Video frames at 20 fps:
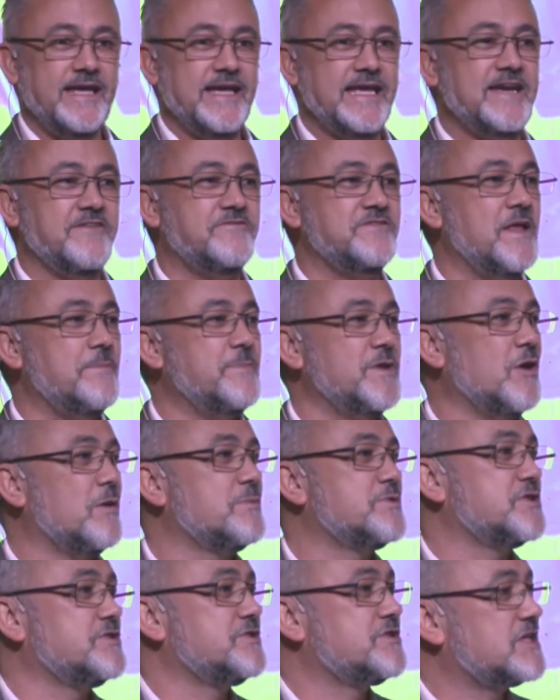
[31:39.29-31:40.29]
Giving them the
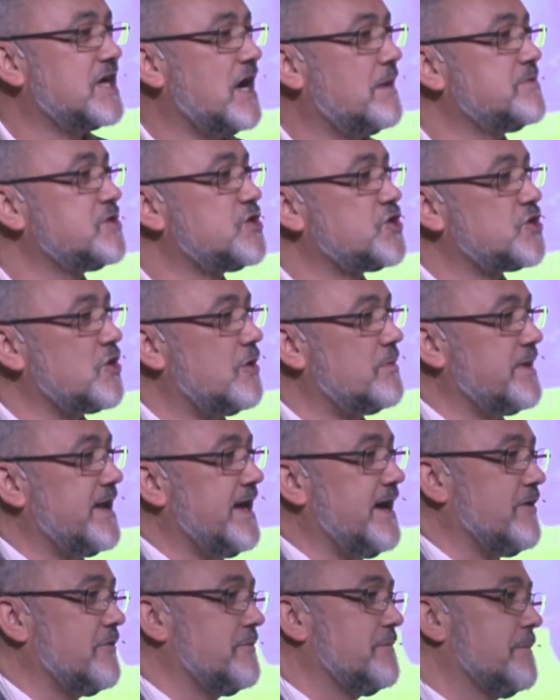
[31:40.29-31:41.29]
option to come and shop
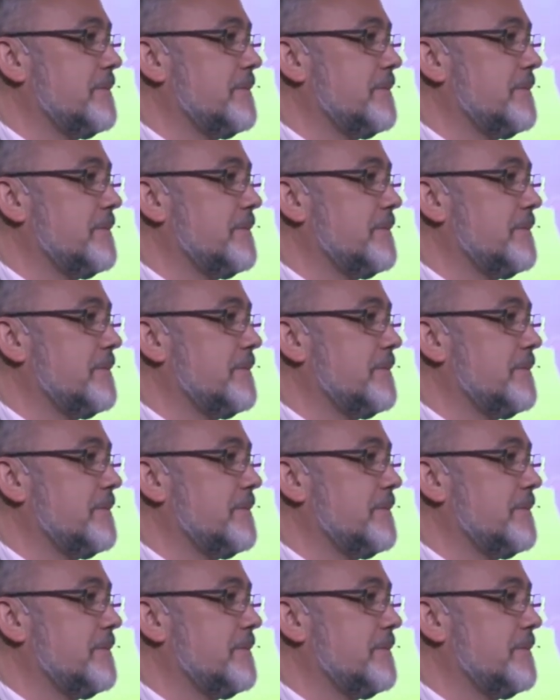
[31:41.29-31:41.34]
now.